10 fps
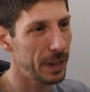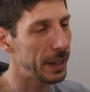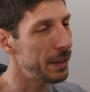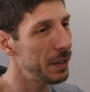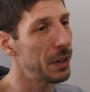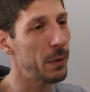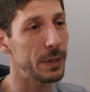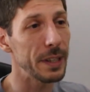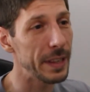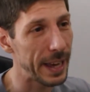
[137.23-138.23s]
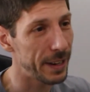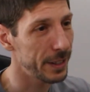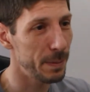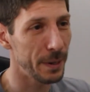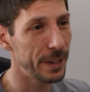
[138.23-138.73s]
like until I was in that
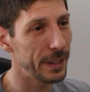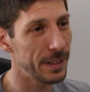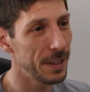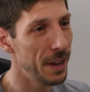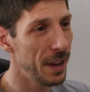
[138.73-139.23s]
experience,